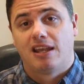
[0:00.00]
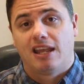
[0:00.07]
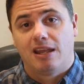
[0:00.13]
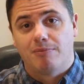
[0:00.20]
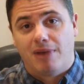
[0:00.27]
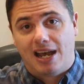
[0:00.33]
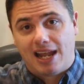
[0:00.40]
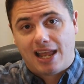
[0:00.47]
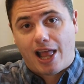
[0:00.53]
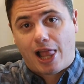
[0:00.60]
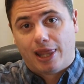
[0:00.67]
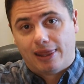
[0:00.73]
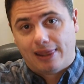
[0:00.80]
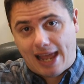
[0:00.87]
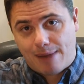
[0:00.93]
in my
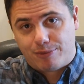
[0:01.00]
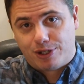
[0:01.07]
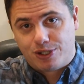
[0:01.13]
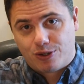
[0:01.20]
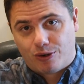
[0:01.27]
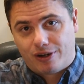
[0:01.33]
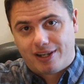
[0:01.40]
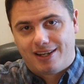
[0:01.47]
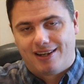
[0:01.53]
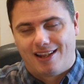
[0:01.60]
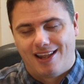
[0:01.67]
laboratory,